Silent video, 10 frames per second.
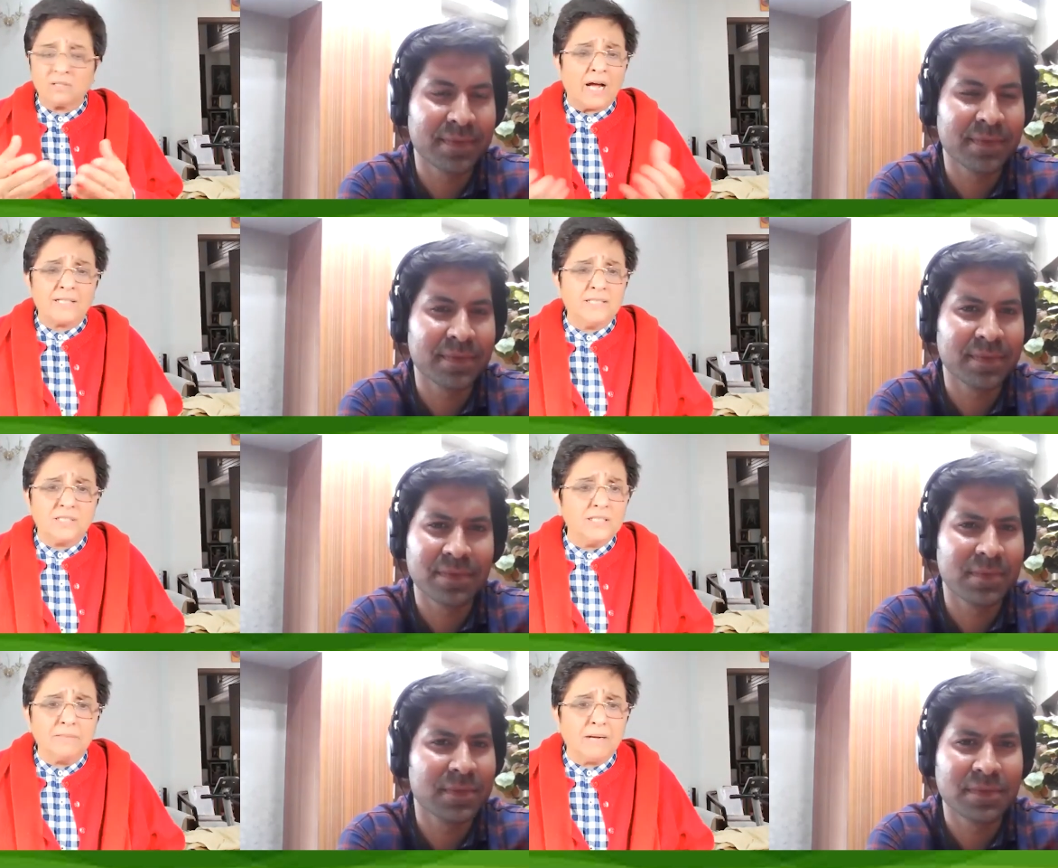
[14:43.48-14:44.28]
Speaker 1: I
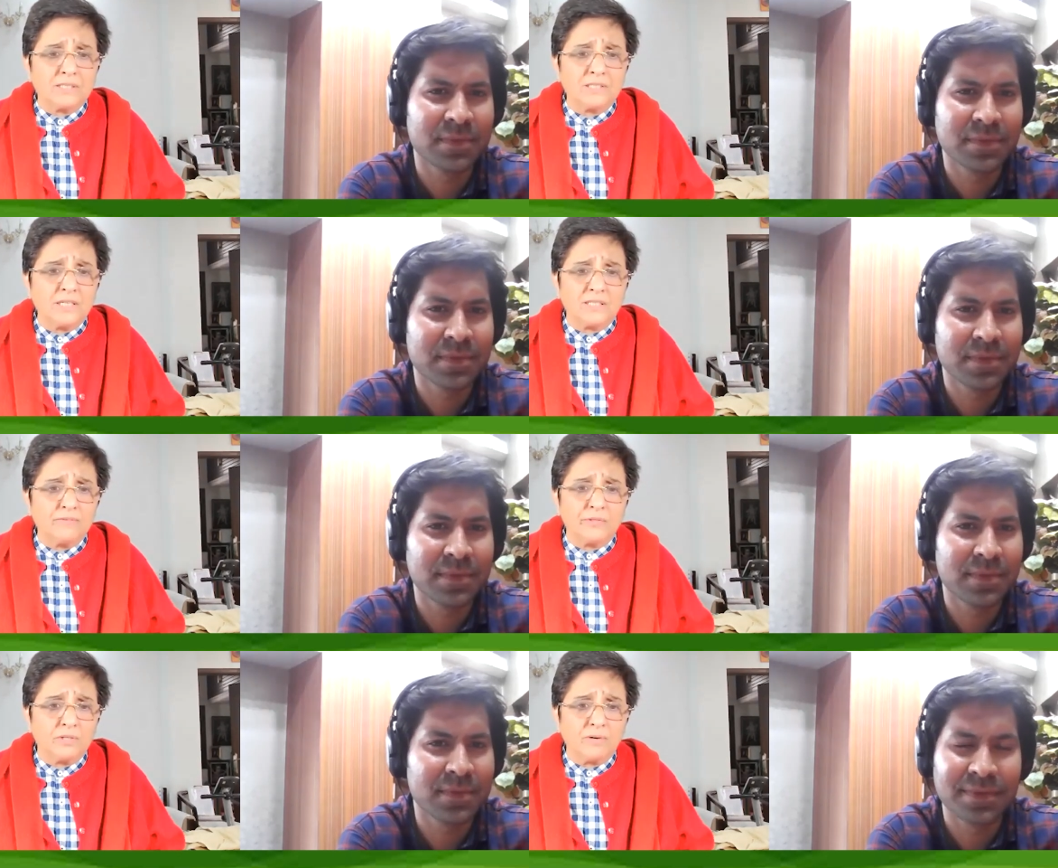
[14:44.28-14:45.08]
didn't see them
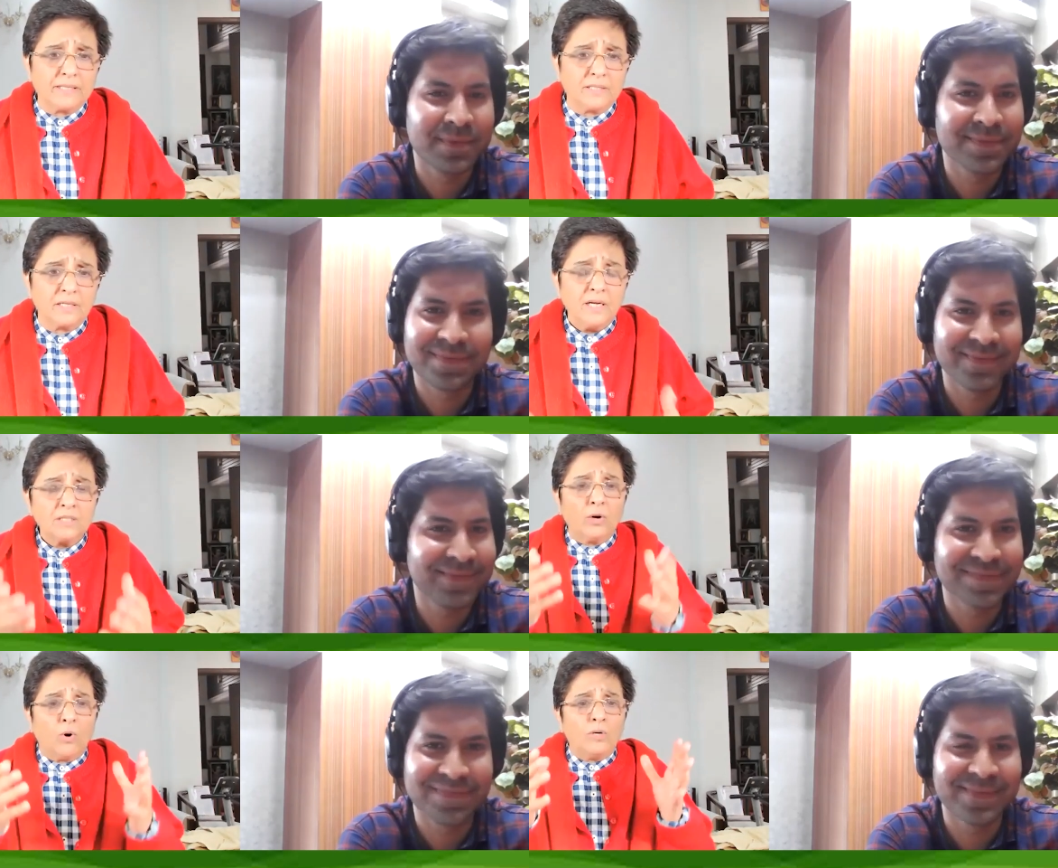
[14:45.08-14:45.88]
agitating for the right thing.
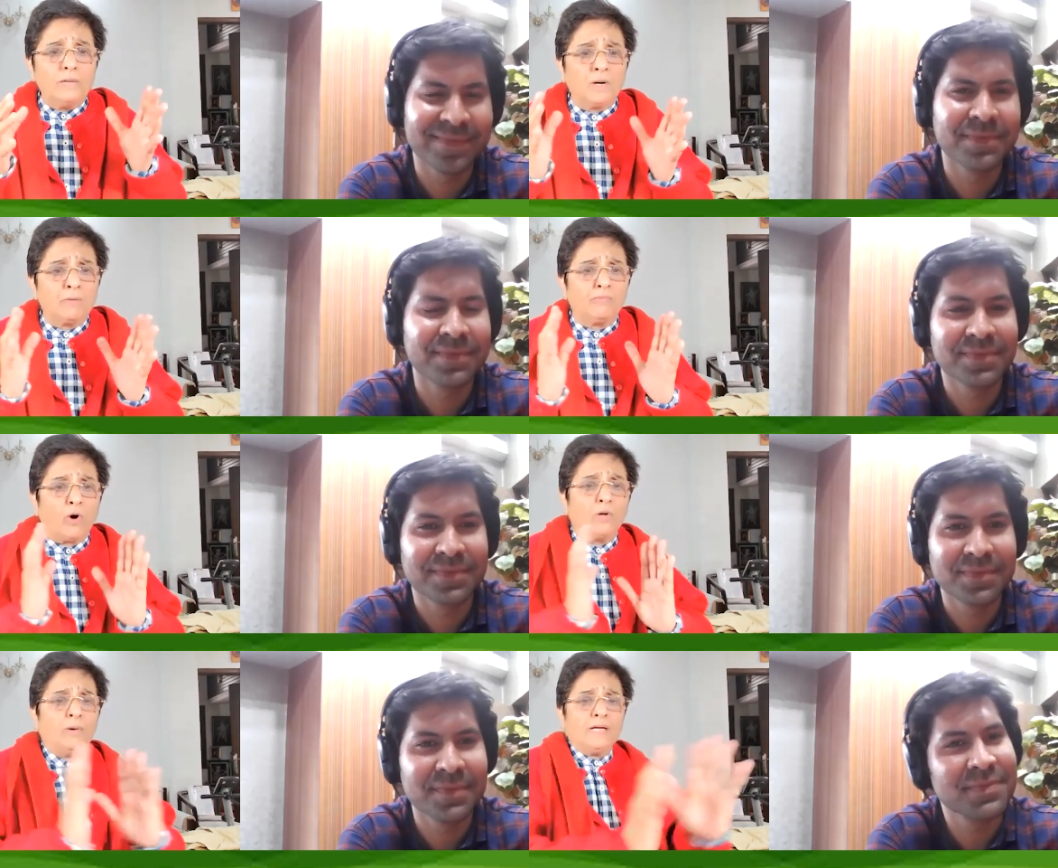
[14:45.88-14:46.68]
They only uh,
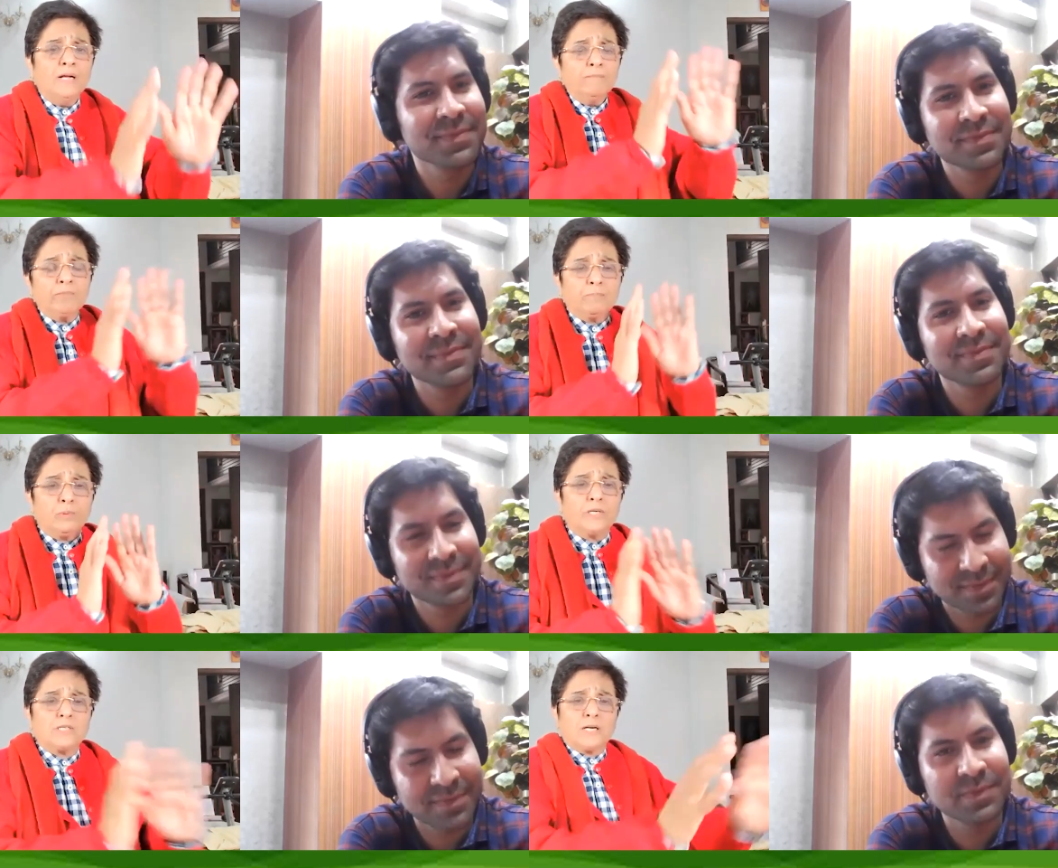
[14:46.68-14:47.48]
following
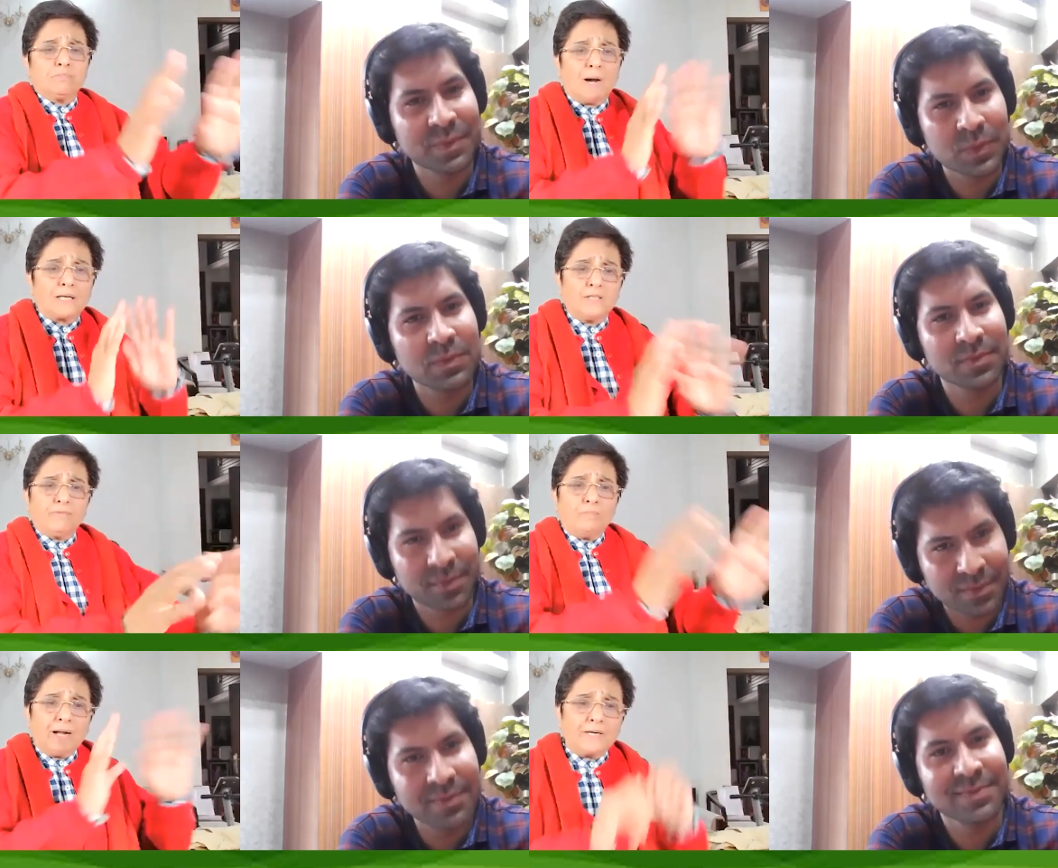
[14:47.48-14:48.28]
the political
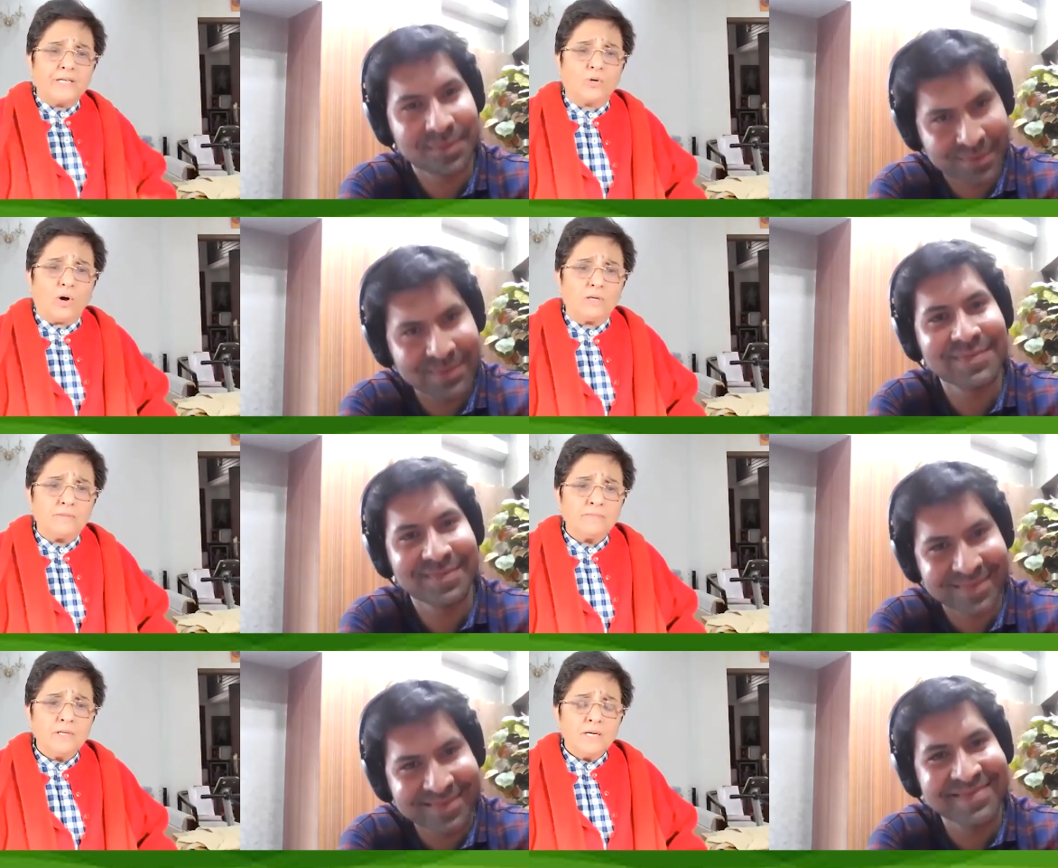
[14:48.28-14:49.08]
party for my
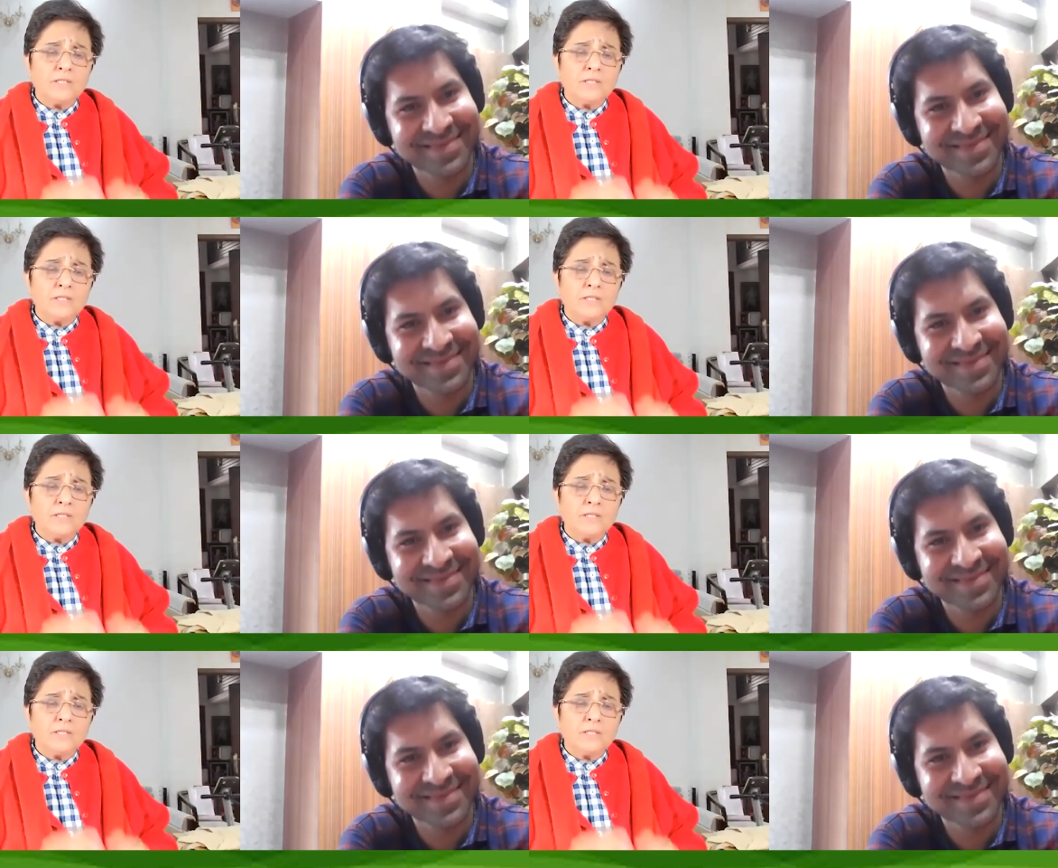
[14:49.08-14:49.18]
recall.